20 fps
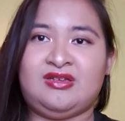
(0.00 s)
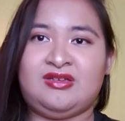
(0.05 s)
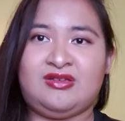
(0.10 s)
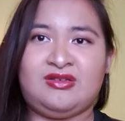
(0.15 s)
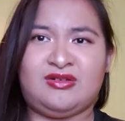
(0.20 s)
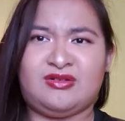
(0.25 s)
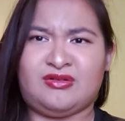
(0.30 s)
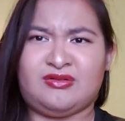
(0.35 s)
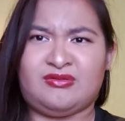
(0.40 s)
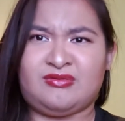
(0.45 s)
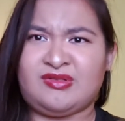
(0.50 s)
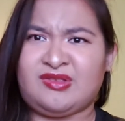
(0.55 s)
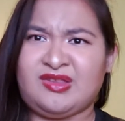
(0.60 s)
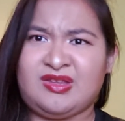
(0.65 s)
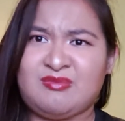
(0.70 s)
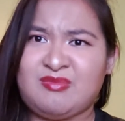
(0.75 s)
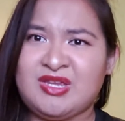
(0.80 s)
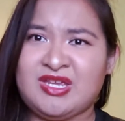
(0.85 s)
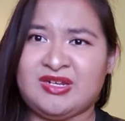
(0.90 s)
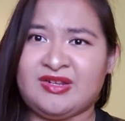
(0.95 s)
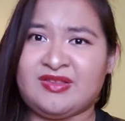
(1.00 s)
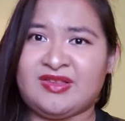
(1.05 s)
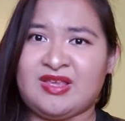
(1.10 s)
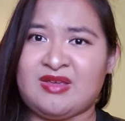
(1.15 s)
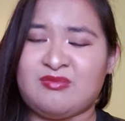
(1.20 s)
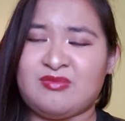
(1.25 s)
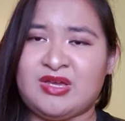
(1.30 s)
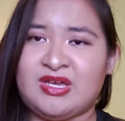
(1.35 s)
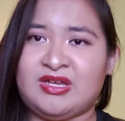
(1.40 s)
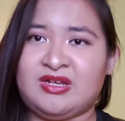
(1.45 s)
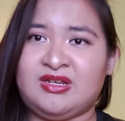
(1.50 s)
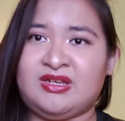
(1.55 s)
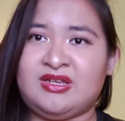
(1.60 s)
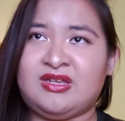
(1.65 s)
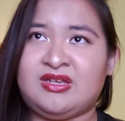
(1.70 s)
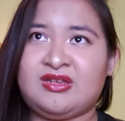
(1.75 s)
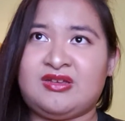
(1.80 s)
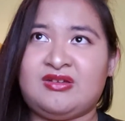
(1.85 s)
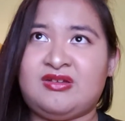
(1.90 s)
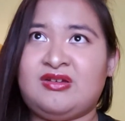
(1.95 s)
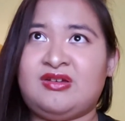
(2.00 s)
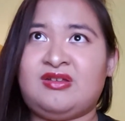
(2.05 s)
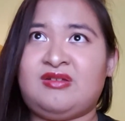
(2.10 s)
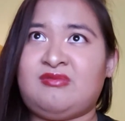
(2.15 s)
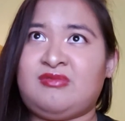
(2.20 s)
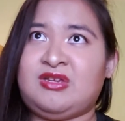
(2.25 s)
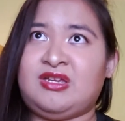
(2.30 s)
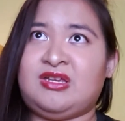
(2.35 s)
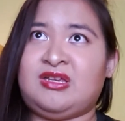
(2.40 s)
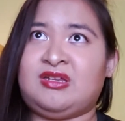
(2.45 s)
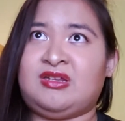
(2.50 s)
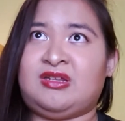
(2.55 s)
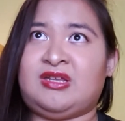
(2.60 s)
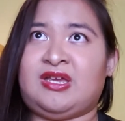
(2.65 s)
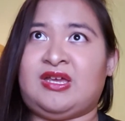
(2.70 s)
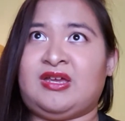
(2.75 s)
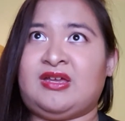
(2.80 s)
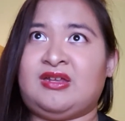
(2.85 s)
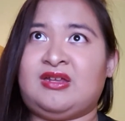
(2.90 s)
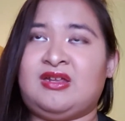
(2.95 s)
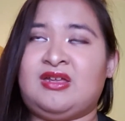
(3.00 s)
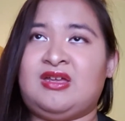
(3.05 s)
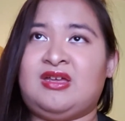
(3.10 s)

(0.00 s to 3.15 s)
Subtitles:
you know, sleeping in the same bed. It could mean that,